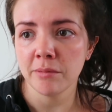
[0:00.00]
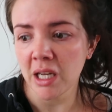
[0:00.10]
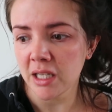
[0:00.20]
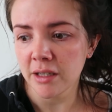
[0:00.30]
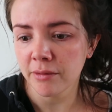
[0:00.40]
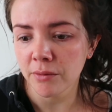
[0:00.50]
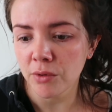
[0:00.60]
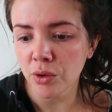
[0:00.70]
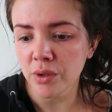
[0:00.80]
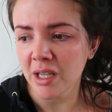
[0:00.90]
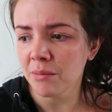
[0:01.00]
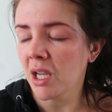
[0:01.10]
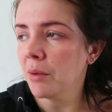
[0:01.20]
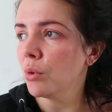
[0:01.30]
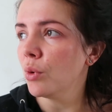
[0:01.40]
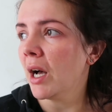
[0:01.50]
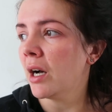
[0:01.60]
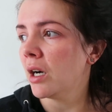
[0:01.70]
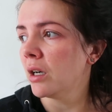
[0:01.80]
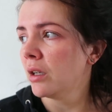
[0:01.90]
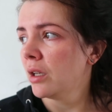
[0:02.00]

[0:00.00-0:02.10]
many different views, and people are